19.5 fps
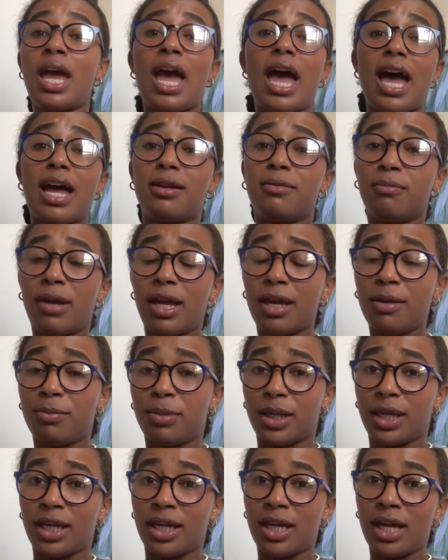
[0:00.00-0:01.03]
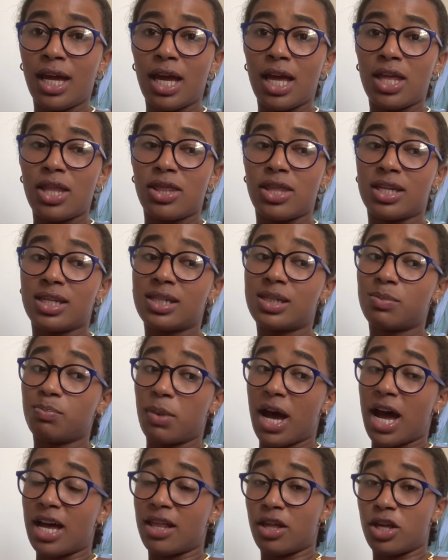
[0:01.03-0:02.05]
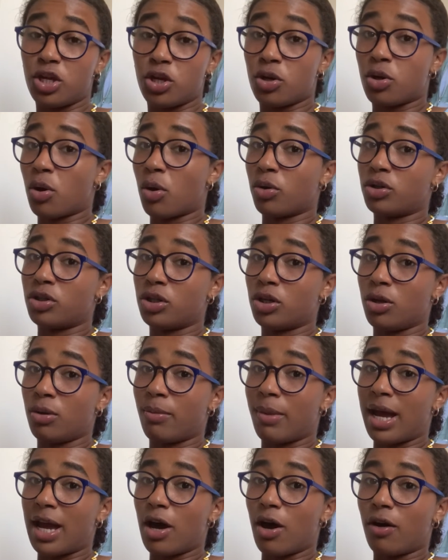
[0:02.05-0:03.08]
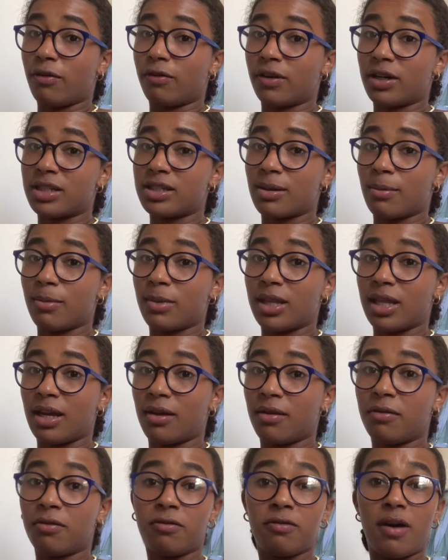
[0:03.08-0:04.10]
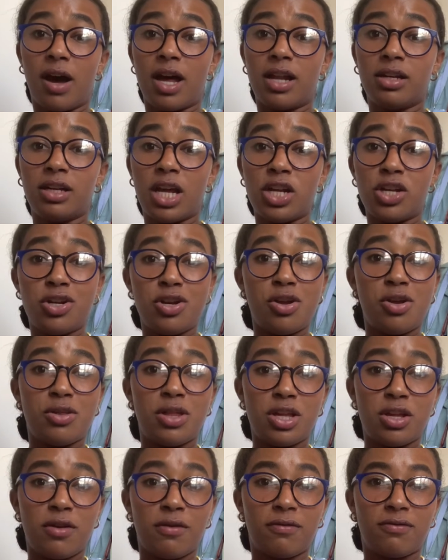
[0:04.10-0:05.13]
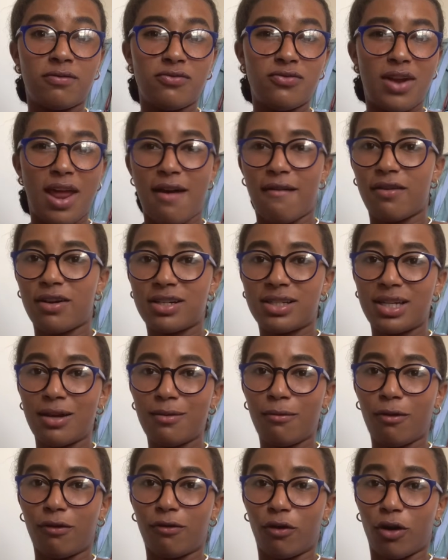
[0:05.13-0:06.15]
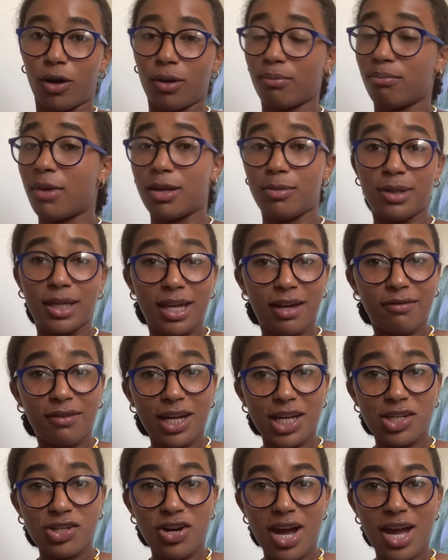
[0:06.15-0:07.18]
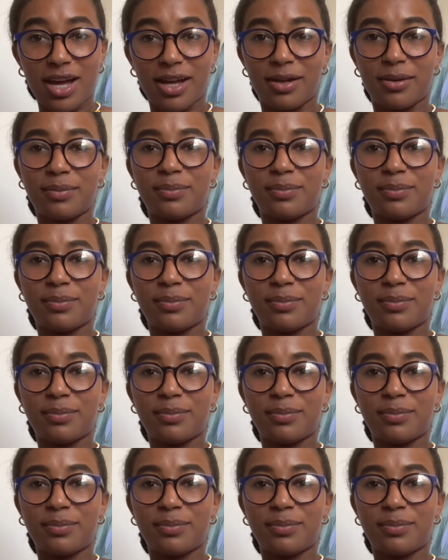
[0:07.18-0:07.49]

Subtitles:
And maybe the spa that you go to might offer something fun and new that you've never seen before. Maybe give it a try.